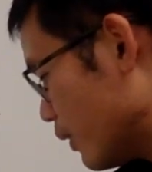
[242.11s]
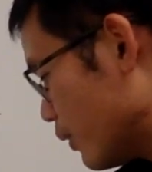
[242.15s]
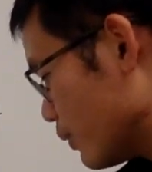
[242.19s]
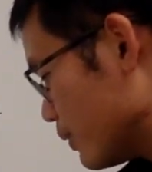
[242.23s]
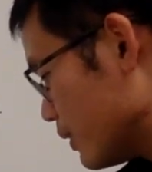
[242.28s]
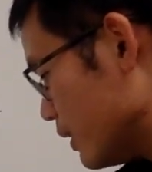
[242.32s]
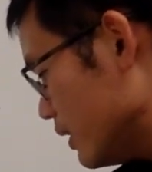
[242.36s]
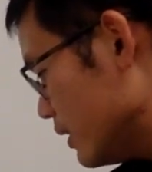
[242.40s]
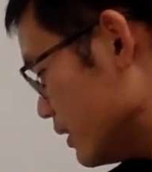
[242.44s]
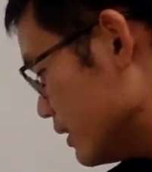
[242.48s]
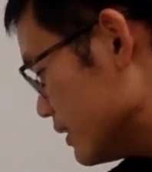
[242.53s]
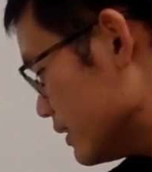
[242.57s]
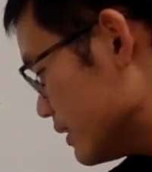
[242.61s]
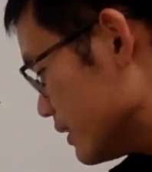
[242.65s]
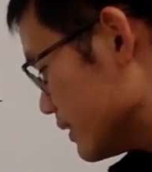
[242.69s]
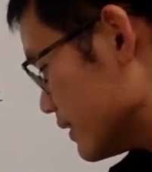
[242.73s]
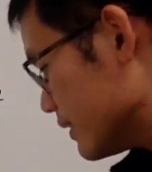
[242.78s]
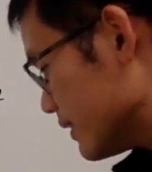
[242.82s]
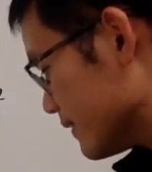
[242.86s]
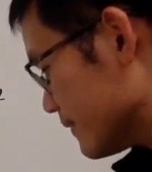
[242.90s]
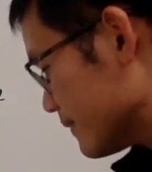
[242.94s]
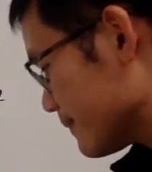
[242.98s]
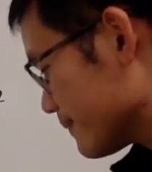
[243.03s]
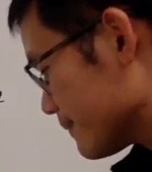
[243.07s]
all this.
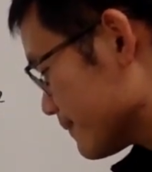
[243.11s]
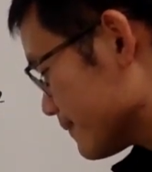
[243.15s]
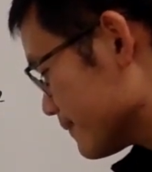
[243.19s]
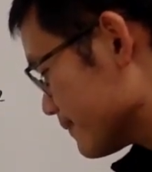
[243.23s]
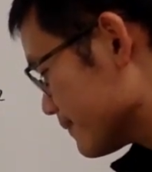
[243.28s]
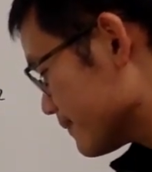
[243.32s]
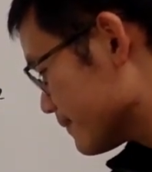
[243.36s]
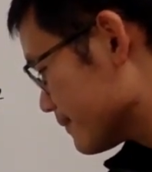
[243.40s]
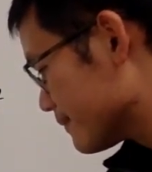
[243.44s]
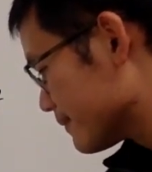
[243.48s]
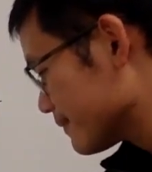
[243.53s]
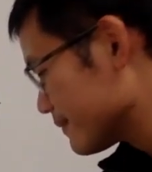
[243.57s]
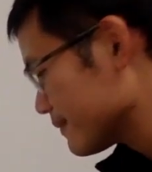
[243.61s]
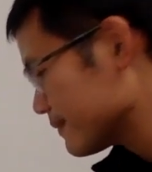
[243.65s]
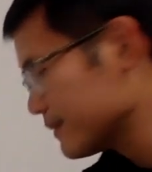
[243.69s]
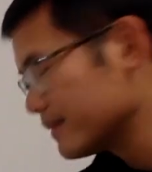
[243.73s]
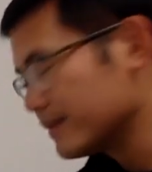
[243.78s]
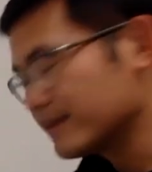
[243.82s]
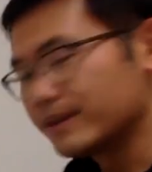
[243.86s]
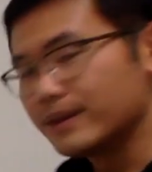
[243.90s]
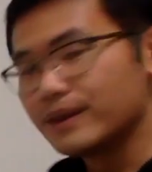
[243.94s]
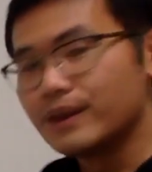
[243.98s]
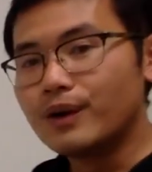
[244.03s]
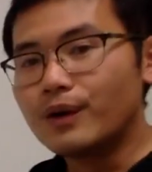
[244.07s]

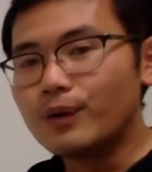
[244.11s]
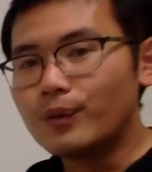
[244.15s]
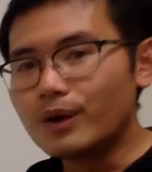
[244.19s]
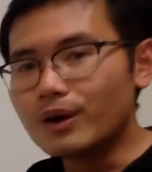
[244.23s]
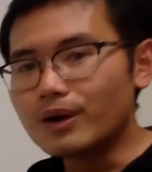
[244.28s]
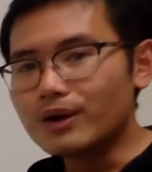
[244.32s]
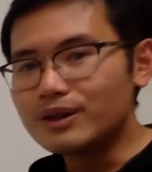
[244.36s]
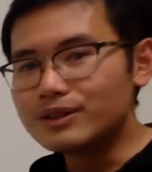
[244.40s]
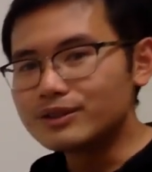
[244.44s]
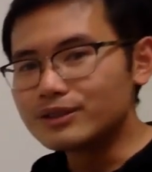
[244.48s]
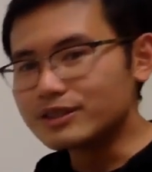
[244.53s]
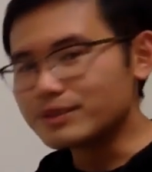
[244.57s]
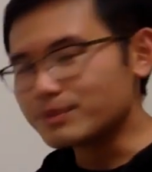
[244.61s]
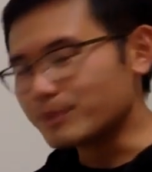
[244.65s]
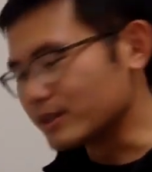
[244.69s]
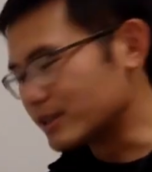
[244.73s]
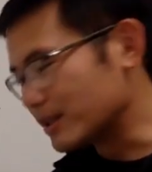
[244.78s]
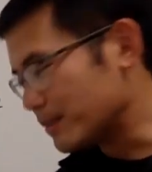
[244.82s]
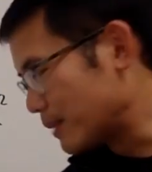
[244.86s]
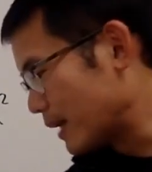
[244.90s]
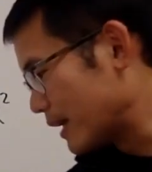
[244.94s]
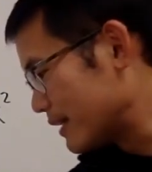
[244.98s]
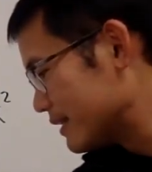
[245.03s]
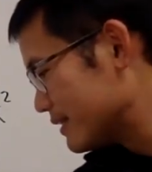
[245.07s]
Well, just
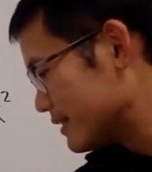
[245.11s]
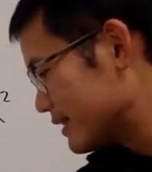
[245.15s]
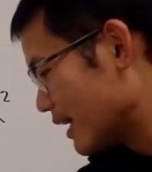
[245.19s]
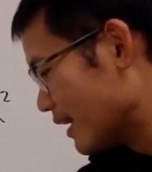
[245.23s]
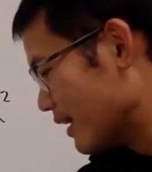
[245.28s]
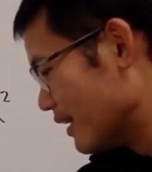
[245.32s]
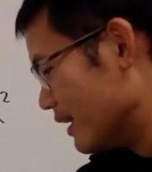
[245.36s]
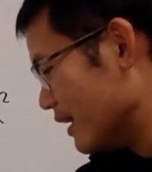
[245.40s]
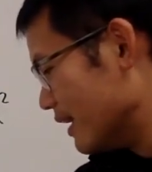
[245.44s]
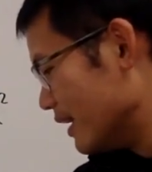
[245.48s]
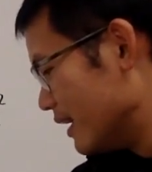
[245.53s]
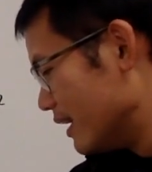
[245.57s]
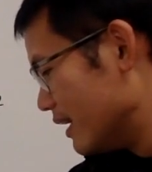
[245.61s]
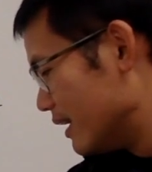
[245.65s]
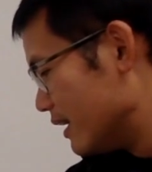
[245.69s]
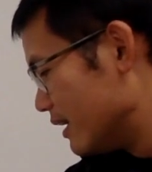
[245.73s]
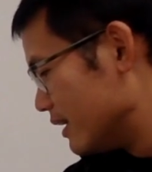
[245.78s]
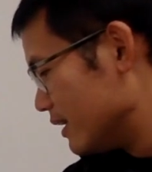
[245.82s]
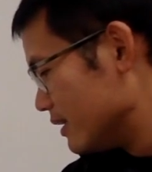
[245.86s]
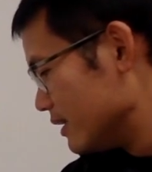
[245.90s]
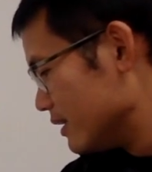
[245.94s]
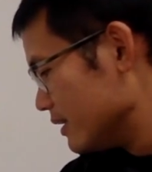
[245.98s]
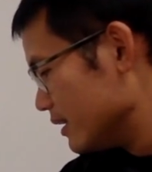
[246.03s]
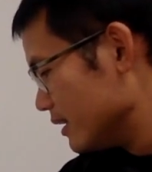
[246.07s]
multiply this out.
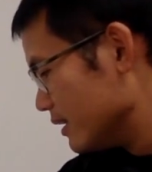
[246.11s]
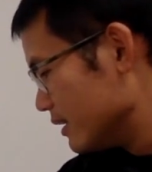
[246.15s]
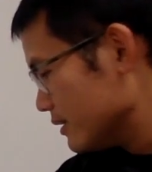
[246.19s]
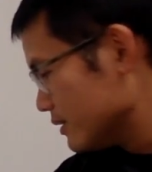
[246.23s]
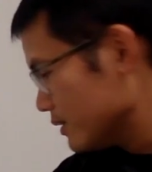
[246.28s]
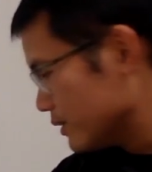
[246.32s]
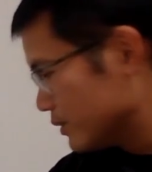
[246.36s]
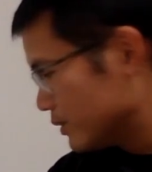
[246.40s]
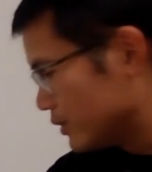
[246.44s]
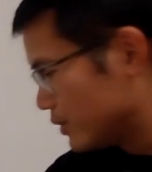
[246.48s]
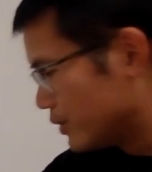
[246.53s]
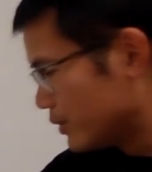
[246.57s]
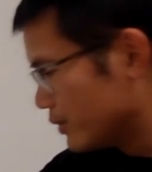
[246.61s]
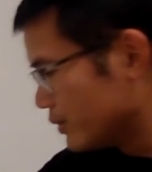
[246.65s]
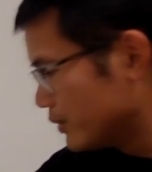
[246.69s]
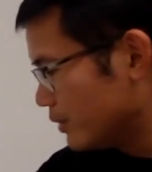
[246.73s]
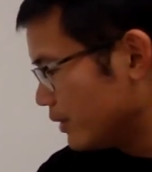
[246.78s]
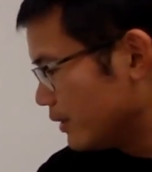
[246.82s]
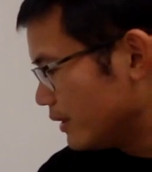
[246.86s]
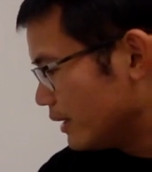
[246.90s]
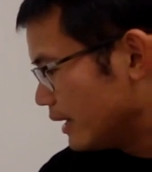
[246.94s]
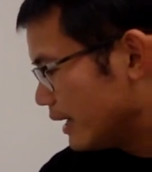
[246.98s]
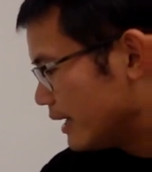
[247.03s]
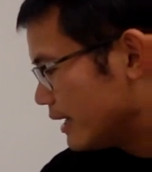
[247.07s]

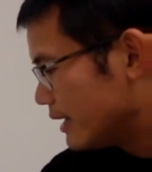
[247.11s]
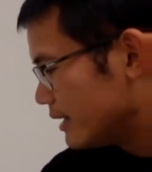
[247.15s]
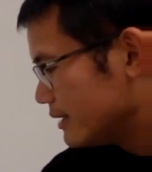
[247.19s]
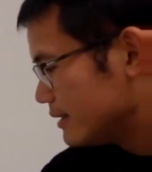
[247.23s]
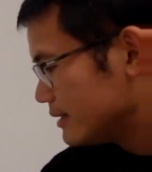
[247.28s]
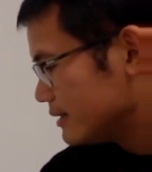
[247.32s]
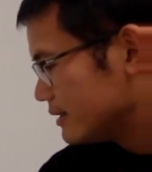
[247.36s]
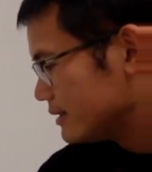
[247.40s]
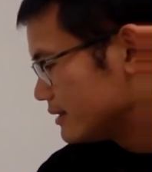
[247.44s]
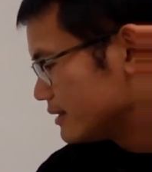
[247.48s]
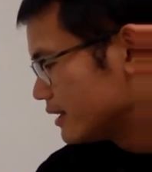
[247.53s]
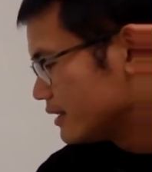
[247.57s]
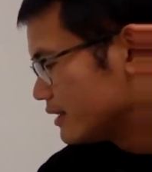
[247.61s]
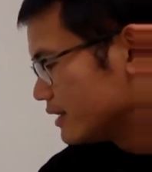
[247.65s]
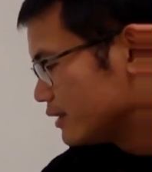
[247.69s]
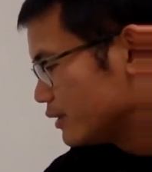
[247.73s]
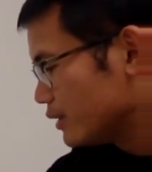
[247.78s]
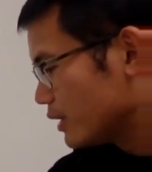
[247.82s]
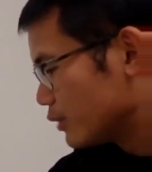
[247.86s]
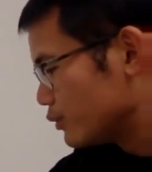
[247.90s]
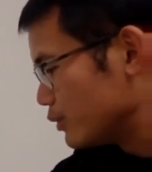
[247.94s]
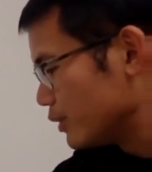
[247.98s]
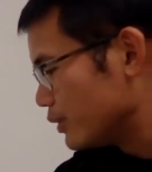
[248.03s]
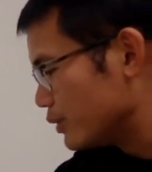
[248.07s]
2 and 30
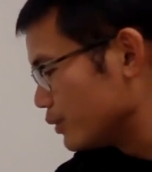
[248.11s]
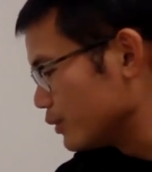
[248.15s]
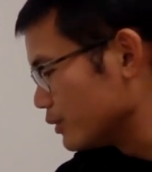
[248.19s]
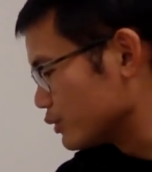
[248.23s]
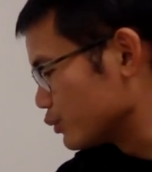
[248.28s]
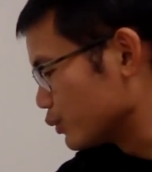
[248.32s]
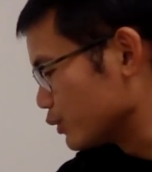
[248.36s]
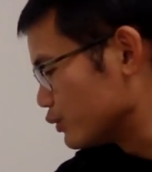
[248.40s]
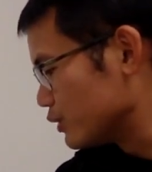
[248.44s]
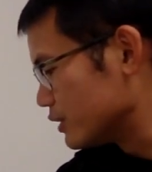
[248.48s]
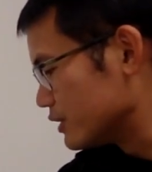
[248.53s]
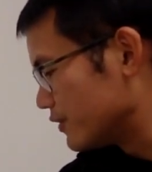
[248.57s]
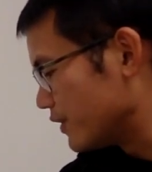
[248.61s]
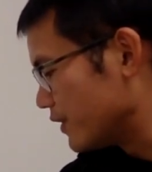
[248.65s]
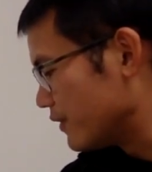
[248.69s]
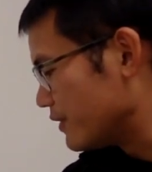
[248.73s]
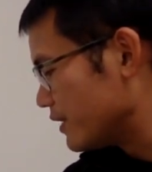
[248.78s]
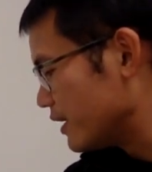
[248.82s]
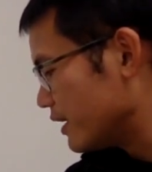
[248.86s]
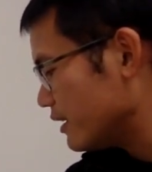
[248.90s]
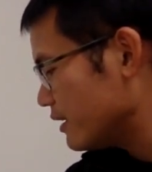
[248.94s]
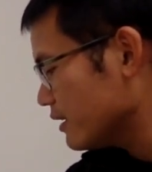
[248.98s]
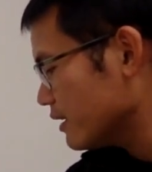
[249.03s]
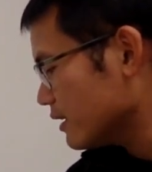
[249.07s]
you can reduce, which is
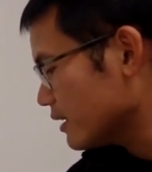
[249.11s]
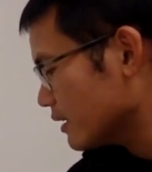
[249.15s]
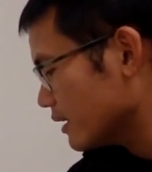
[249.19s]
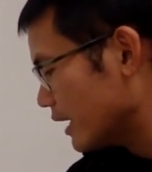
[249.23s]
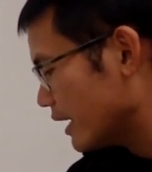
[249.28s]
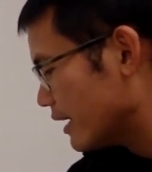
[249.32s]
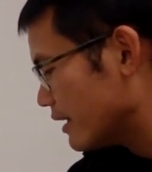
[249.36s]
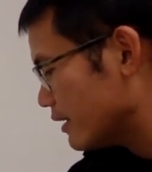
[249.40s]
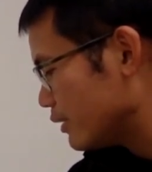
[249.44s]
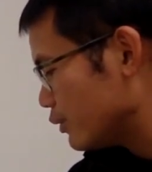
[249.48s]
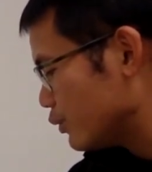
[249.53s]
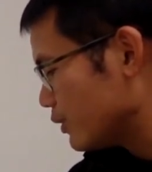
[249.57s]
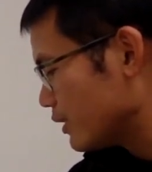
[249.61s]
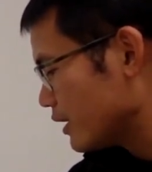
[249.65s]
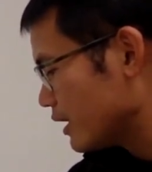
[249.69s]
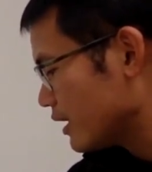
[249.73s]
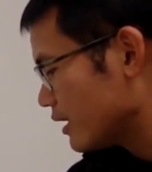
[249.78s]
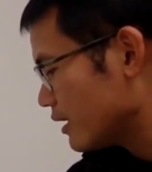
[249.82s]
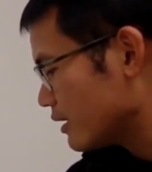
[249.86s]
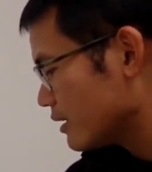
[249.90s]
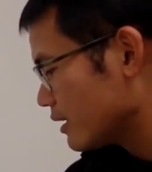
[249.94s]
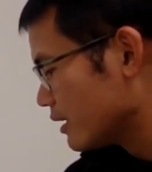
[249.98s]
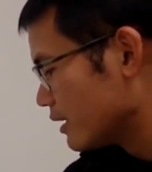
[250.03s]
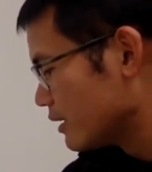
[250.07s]
15, and you
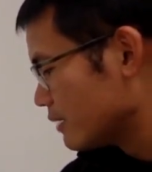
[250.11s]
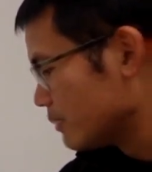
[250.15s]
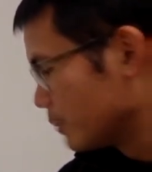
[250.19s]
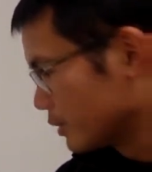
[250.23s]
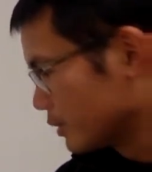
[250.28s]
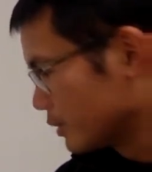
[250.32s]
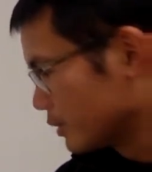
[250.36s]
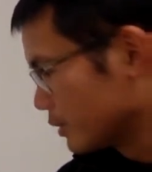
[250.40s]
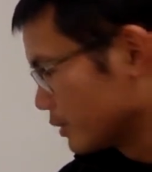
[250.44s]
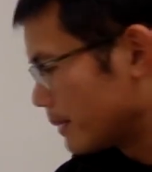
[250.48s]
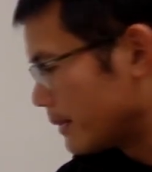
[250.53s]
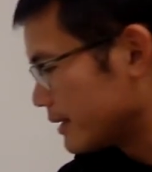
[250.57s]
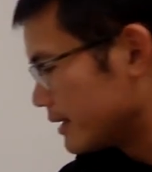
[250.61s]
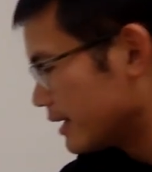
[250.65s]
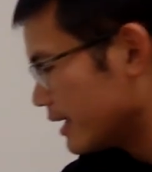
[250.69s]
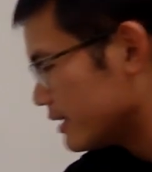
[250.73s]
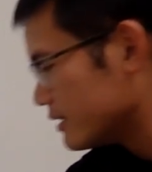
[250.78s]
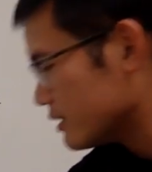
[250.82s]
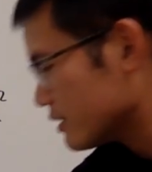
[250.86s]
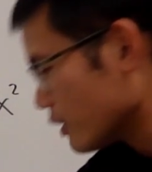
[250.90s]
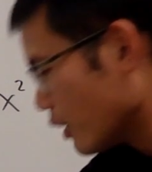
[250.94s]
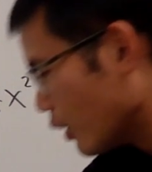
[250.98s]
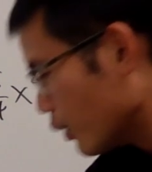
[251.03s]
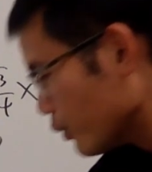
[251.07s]
get multiplied by 10. So